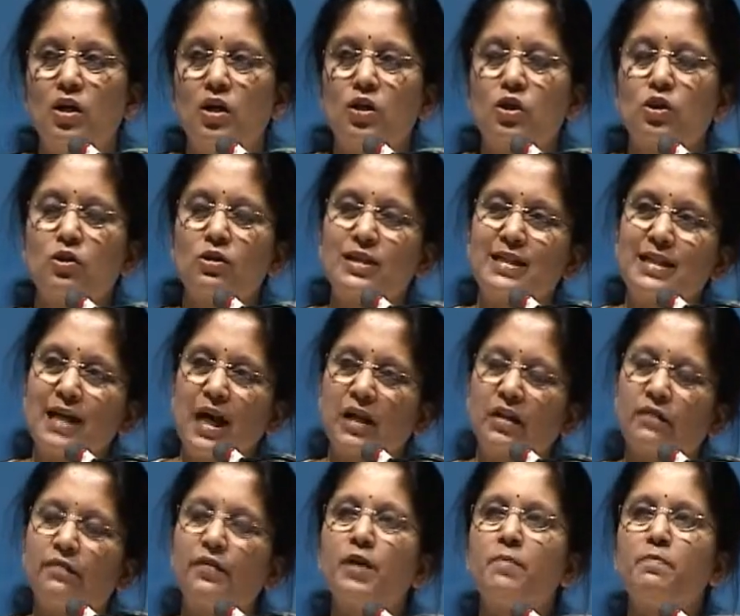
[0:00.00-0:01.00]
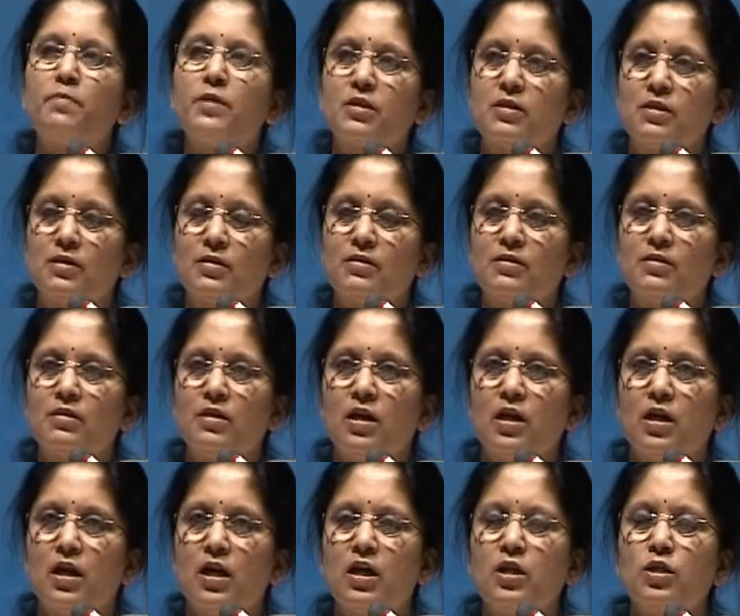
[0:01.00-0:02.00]
So a sattvic person
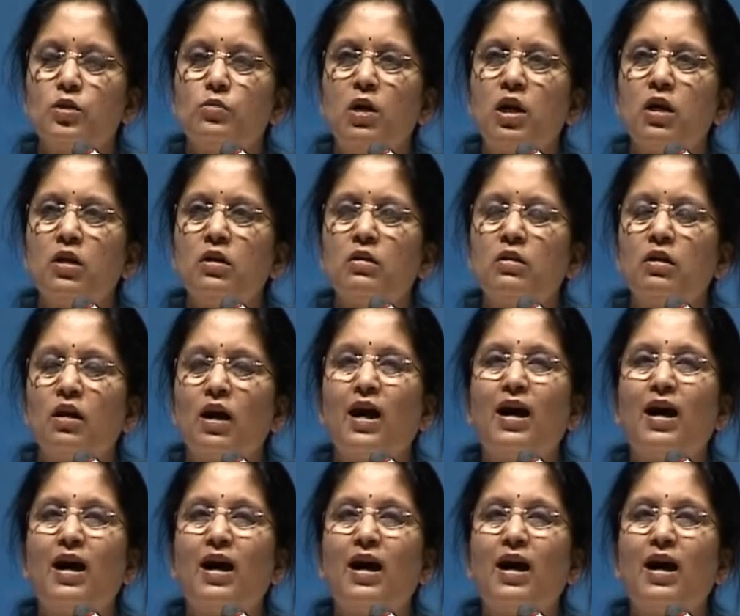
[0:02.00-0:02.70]
is one,